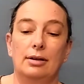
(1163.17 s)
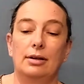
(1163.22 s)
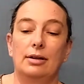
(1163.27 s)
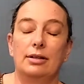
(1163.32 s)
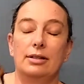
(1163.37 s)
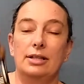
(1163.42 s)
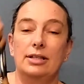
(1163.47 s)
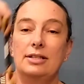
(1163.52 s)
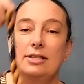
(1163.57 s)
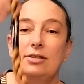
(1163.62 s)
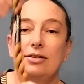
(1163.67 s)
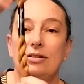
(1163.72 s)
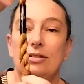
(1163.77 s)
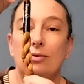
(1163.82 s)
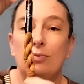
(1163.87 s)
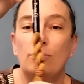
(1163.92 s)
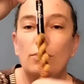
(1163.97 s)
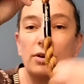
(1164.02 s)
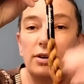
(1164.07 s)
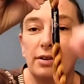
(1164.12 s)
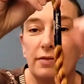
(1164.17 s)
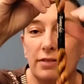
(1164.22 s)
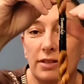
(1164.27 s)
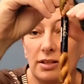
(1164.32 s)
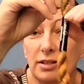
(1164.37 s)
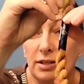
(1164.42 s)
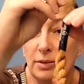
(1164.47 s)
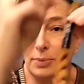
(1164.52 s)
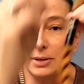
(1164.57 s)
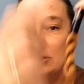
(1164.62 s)
this is one of the
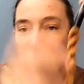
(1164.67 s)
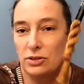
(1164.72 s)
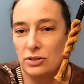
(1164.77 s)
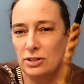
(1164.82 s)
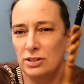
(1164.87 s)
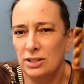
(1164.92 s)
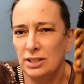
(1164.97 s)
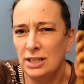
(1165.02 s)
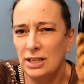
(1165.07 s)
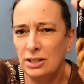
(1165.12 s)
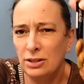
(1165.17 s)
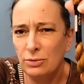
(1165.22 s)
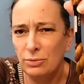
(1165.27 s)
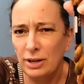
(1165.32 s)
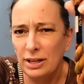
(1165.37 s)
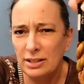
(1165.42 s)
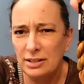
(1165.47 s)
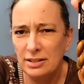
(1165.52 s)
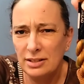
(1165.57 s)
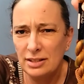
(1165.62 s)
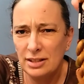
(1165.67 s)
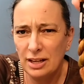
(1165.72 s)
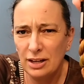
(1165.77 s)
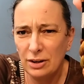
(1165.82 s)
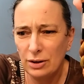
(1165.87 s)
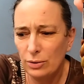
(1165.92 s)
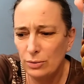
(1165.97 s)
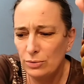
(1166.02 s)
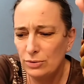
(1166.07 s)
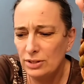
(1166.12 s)
specialty threads that
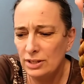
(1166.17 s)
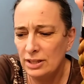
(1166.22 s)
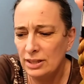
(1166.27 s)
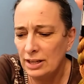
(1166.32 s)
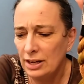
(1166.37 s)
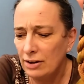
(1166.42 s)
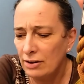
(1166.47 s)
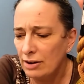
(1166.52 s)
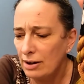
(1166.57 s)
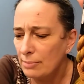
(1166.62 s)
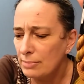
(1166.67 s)
goes in there. I'm